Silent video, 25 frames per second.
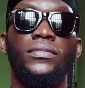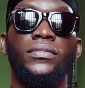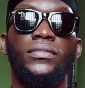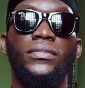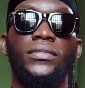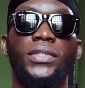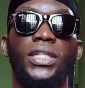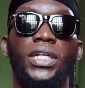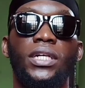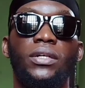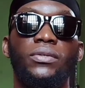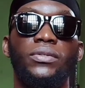
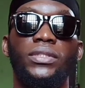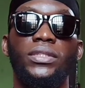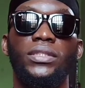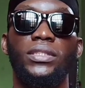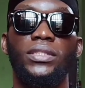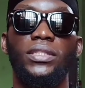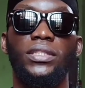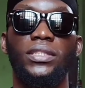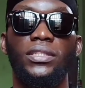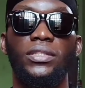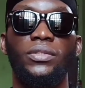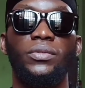I was in
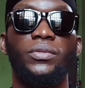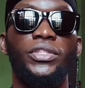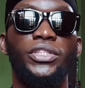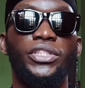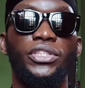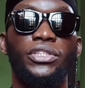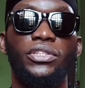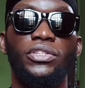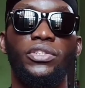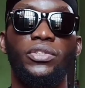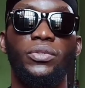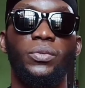
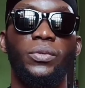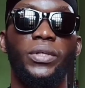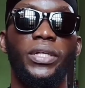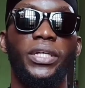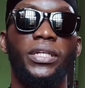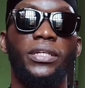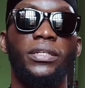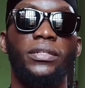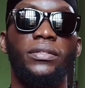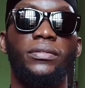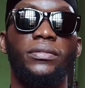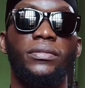situations
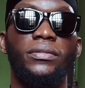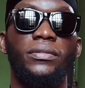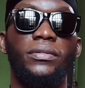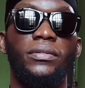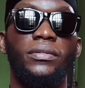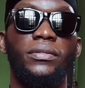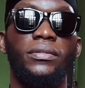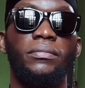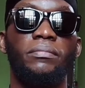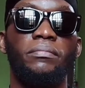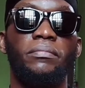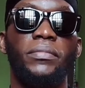where
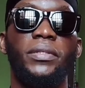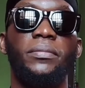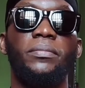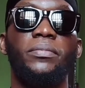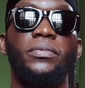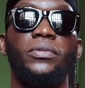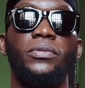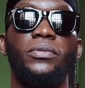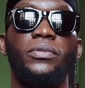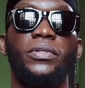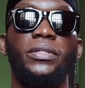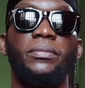people
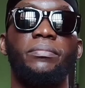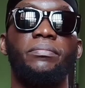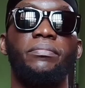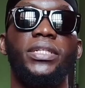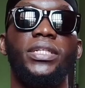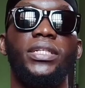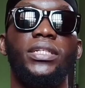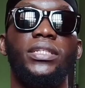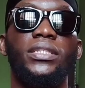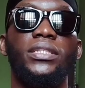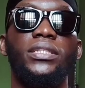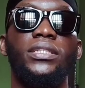were
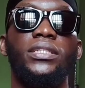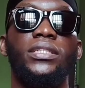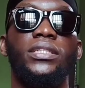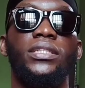being